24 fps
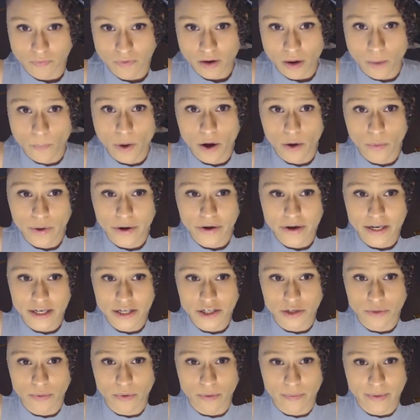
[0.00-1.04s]
Well, we're going
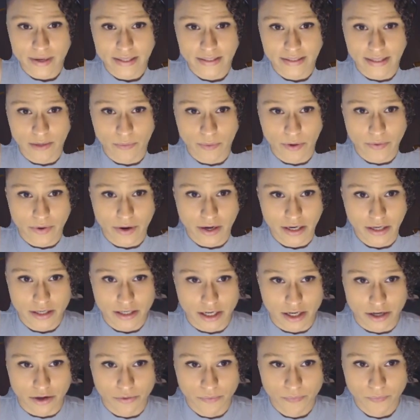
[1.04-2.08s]
to do what we said we were going
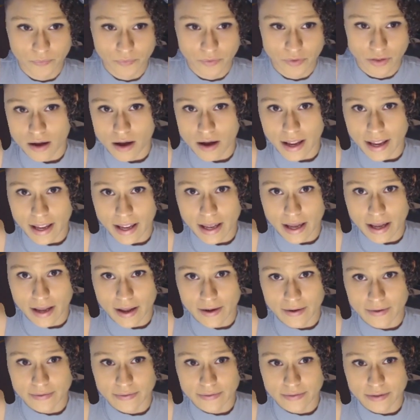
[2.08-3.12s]
to do.
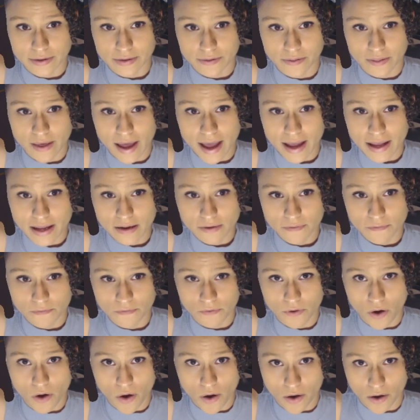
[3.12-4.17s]
And that
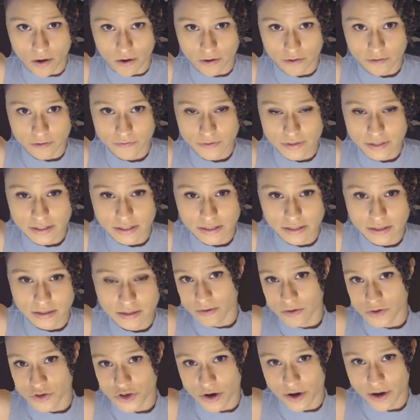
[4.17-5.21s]
involves
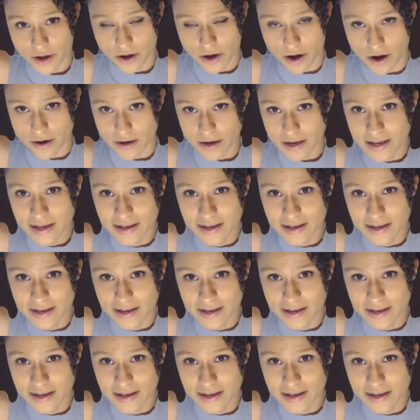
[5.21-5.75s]
drawing a card.